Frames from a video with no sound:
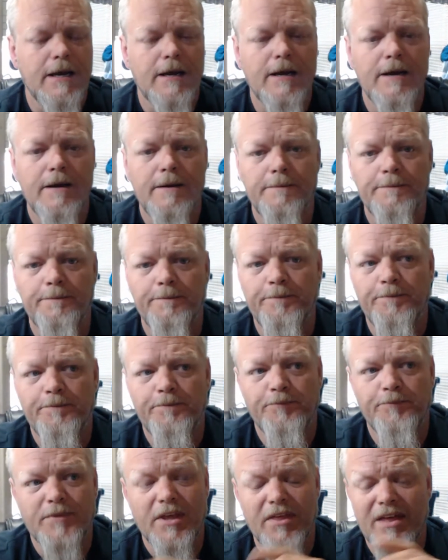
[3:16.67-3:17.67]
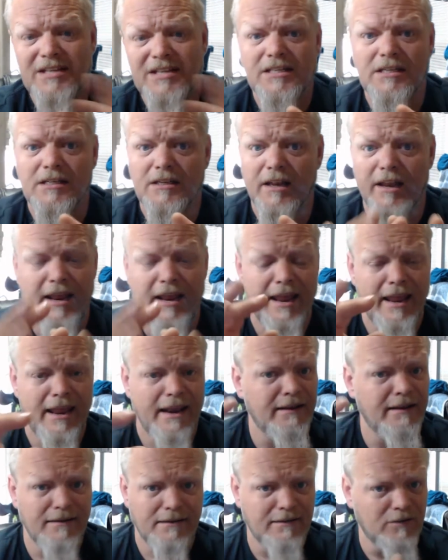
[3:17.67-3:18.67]
Now
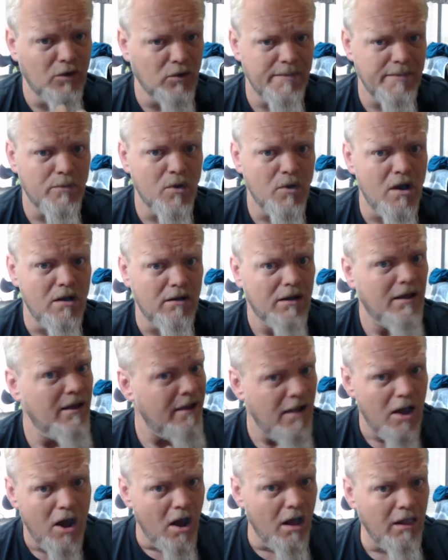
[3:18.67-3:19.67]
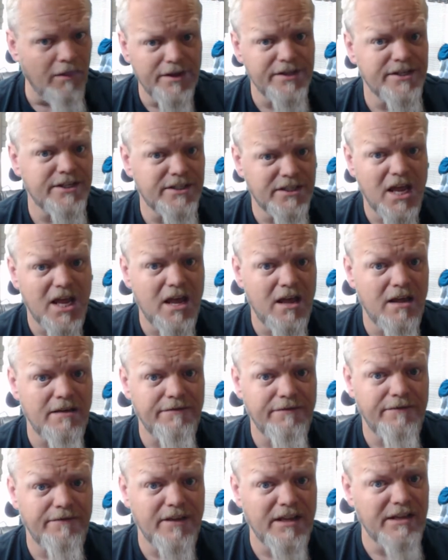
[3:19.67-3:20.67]
and don't get me wrong, all this
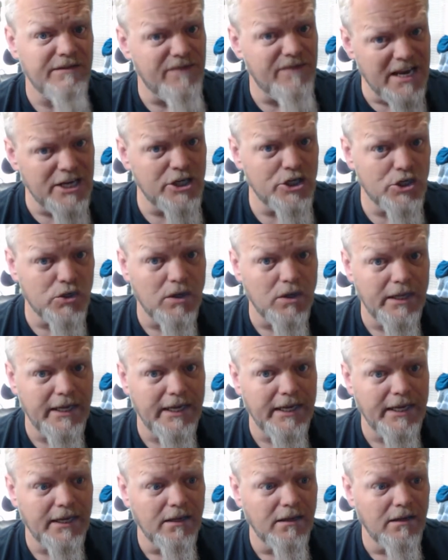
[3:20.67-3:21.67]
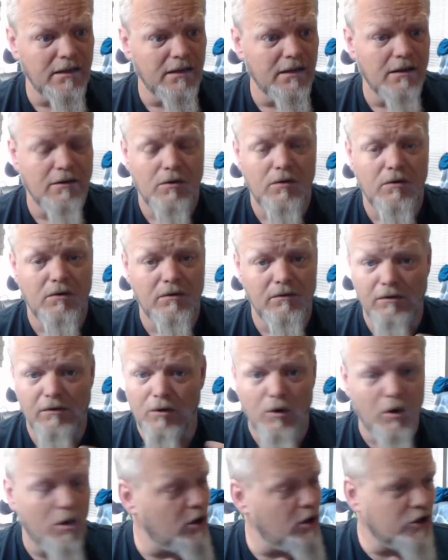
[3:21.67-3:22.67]
stuff eventually
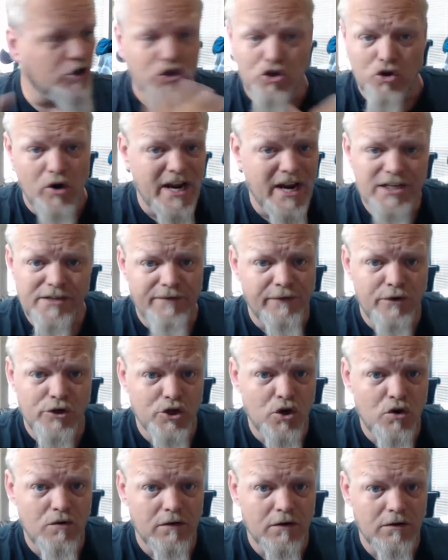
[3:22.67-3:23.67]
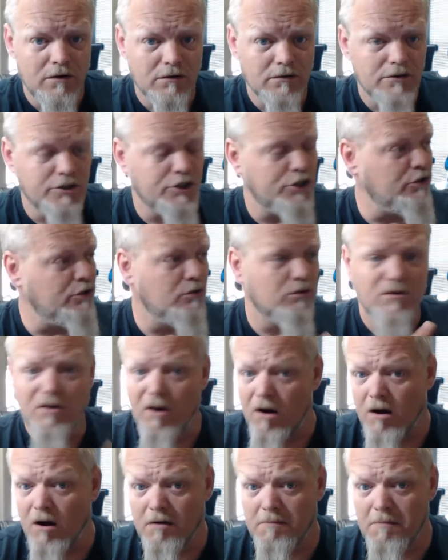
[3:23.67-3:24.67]
transfers over to
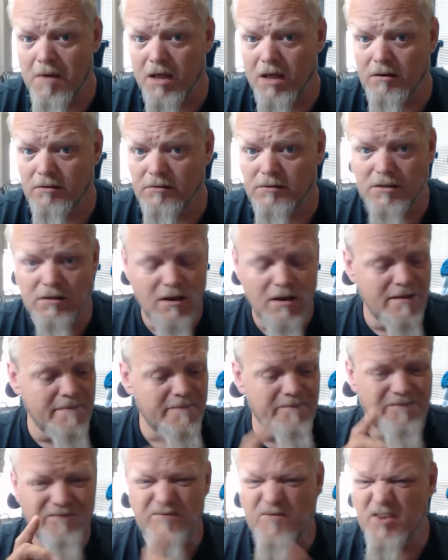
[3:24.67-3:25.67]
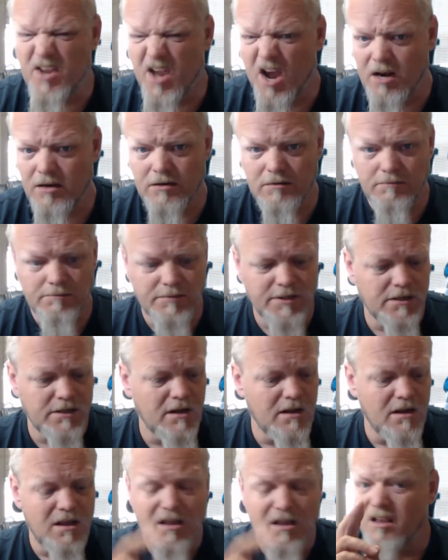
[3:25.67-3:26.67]
car models, Gundams,
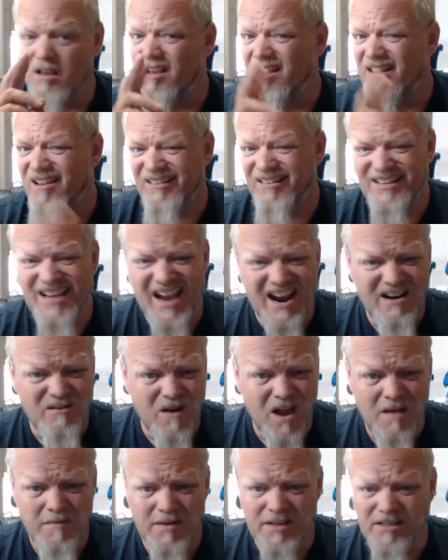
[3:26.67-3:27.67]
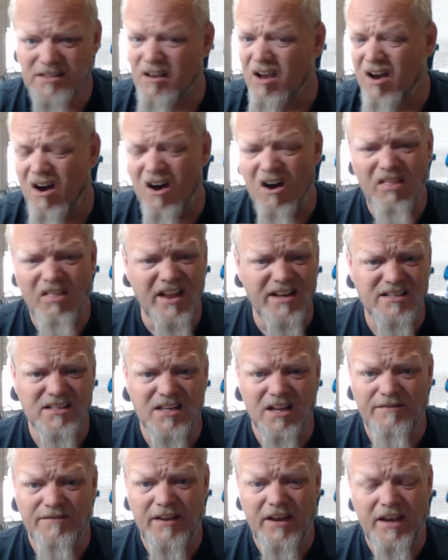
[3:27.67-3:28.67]
dioramas, all that
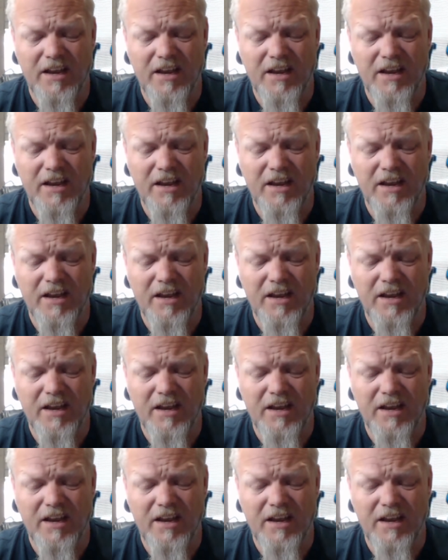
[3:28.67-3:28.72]
stuff.